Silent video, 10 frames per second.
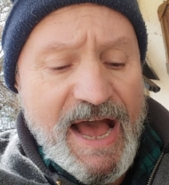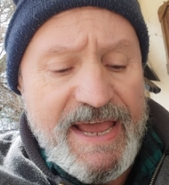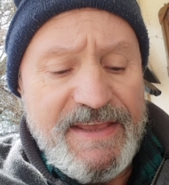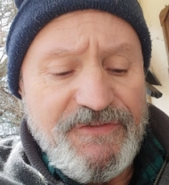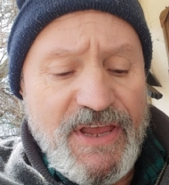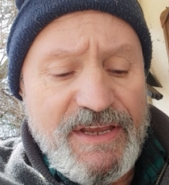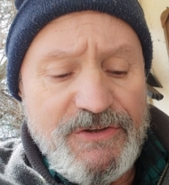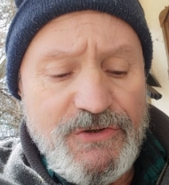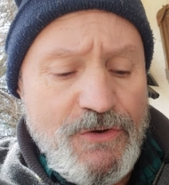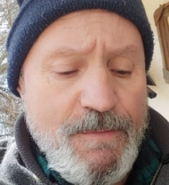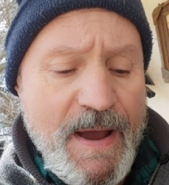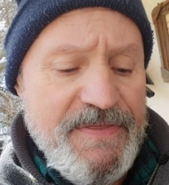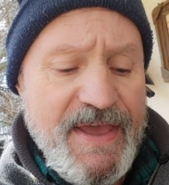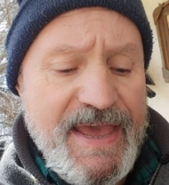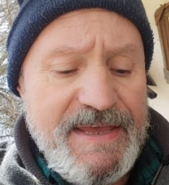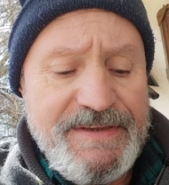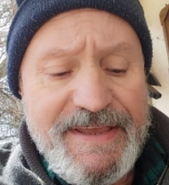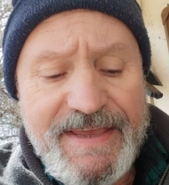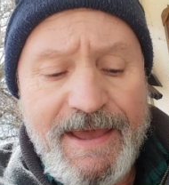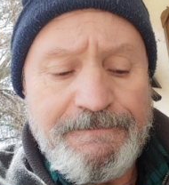I have taken you by the hand
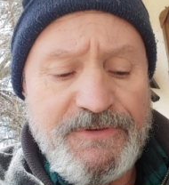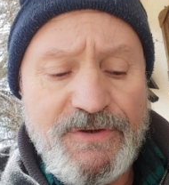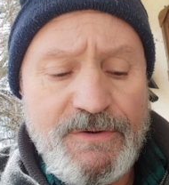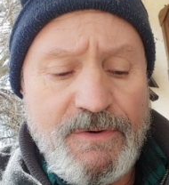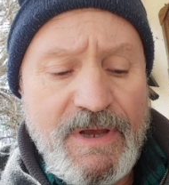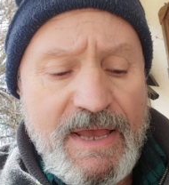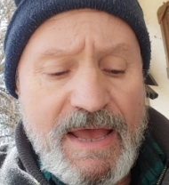and kept you.